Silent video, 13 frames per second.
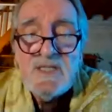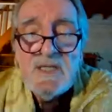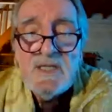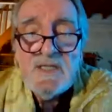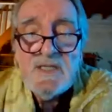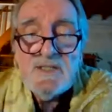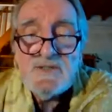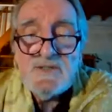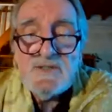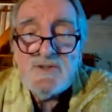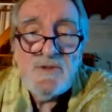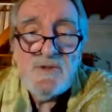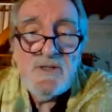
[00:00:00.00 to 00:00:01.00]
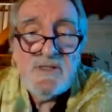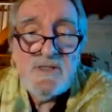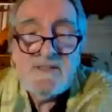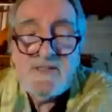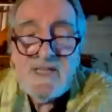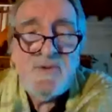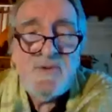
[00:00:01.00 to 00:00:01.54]
So that's
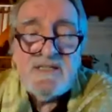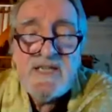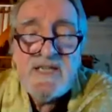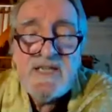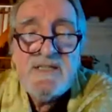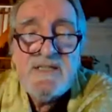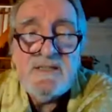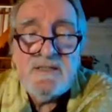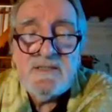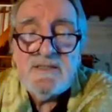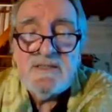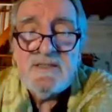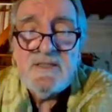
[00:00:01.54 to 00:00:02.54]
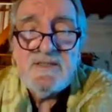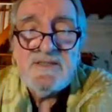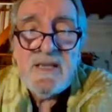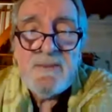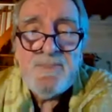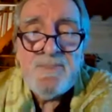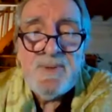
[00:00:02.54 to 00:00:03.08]
why I take the
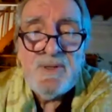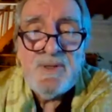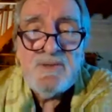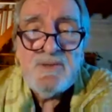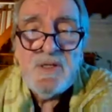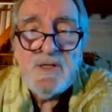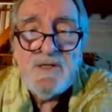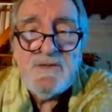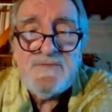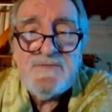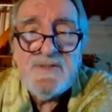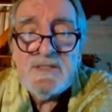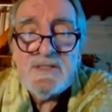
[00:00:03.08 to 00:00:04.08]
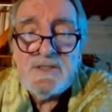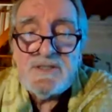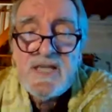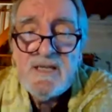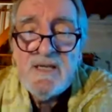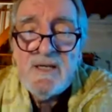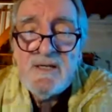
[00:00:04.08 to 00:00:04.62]
example of the
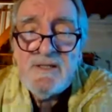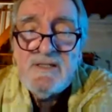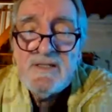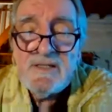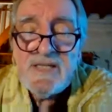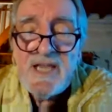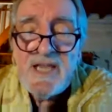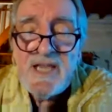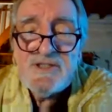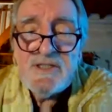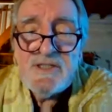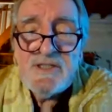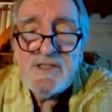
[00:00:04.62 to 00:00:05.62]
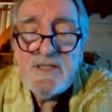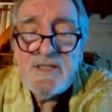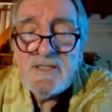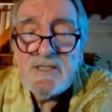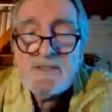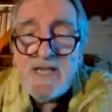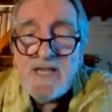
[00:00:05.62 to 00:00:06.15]
tiger in the cage.
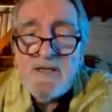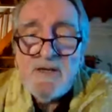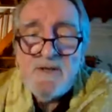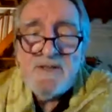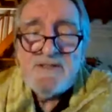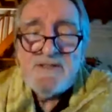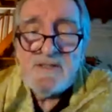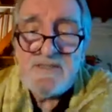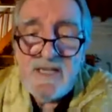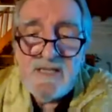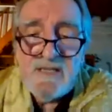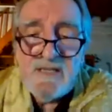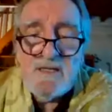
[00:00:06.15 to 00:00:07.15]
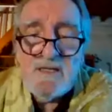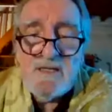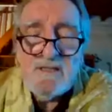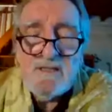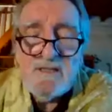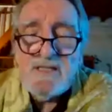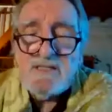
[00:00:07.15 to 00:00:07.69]
The tiger is a tiger,
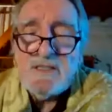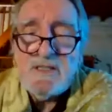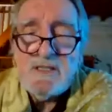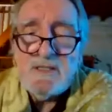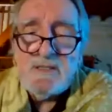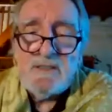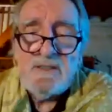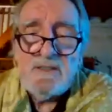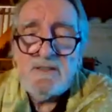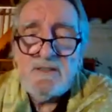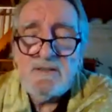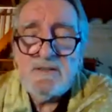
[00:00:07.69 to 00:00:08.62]
is a